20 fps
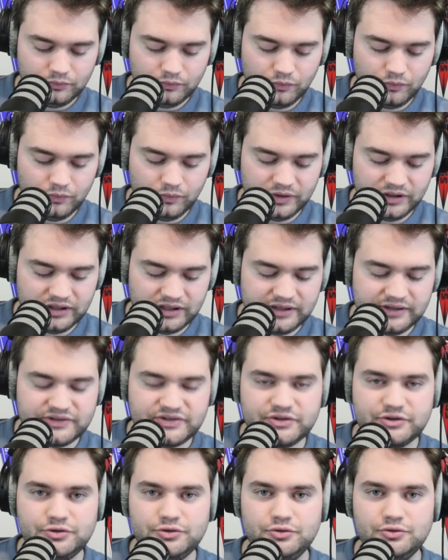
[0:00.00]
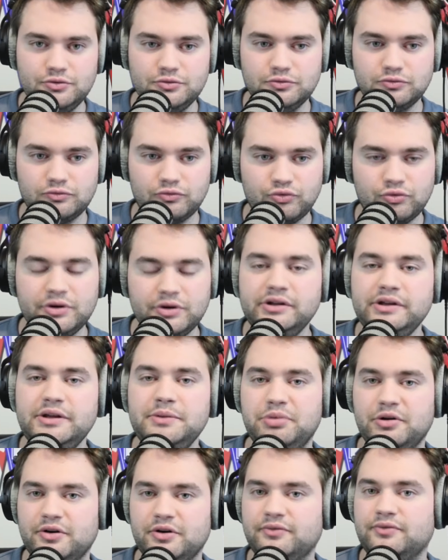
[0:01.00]
needs to really
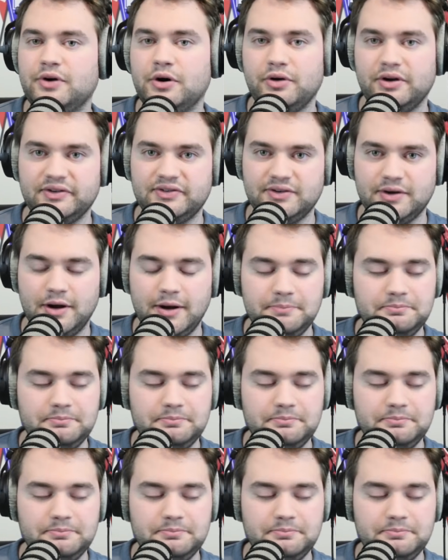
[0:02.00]
put a focus on.